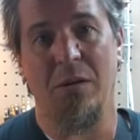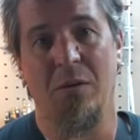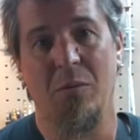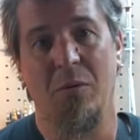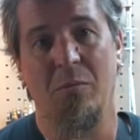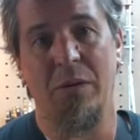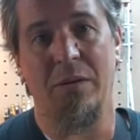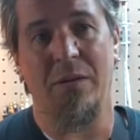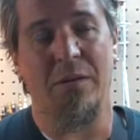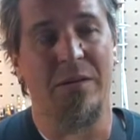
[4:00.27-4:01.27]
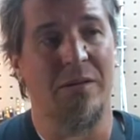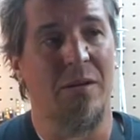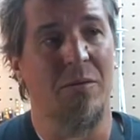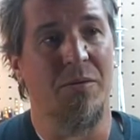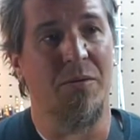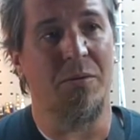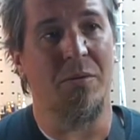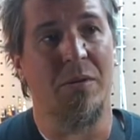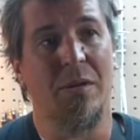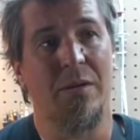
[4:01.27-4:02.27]
in the world, but at least they hold tune,
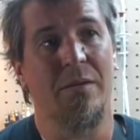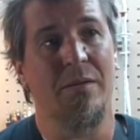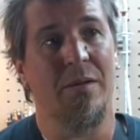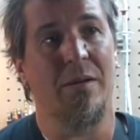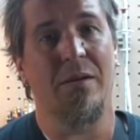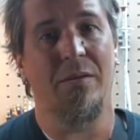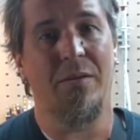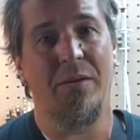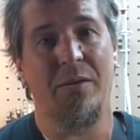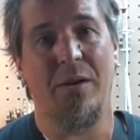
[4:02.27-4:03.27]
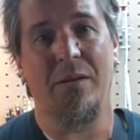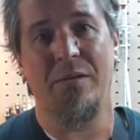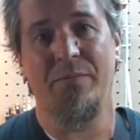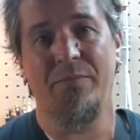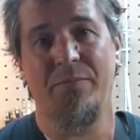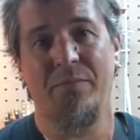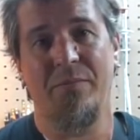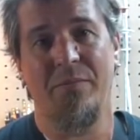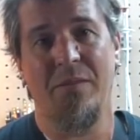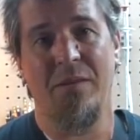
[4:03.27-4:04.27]
and they're not
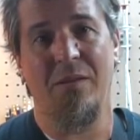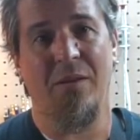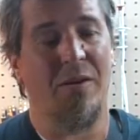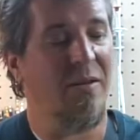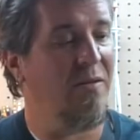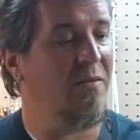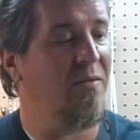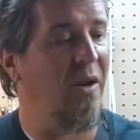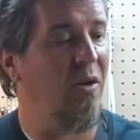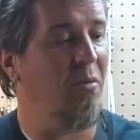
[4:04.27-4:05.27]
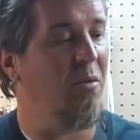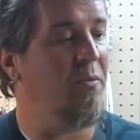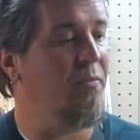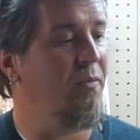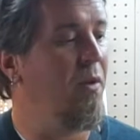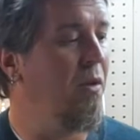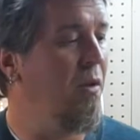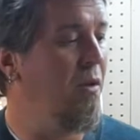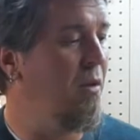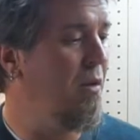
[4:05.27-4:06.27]
terrible.
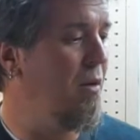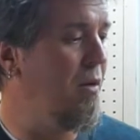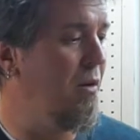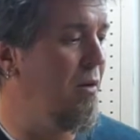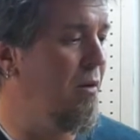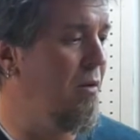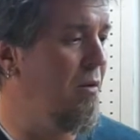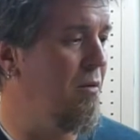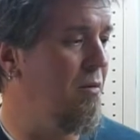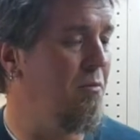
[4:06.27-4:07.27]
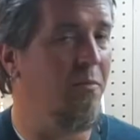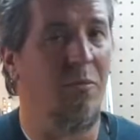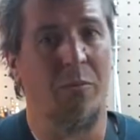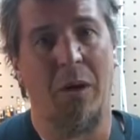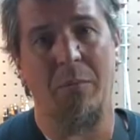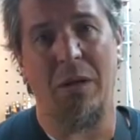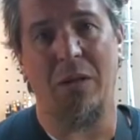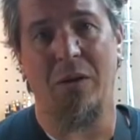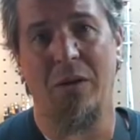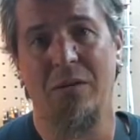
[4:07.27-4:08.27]
I may
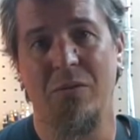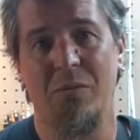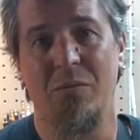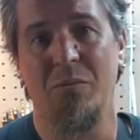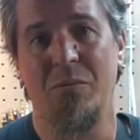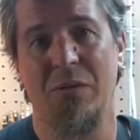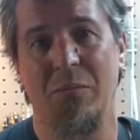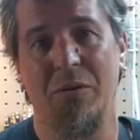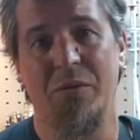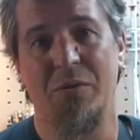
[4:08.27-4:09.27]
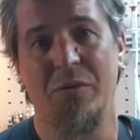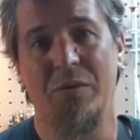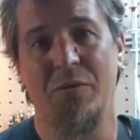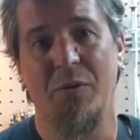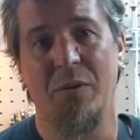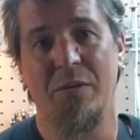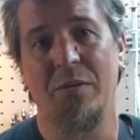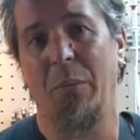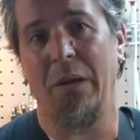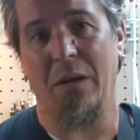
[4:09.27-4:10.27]
look into some other tuners for it,
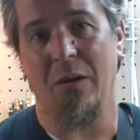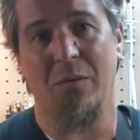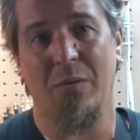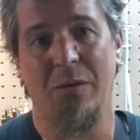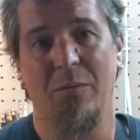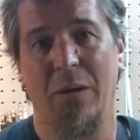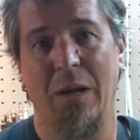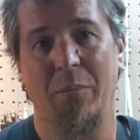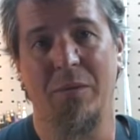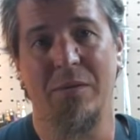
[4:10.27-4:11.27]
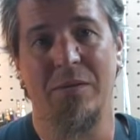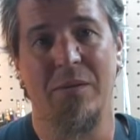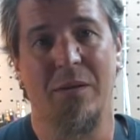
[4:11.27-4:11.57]
depending on what happens.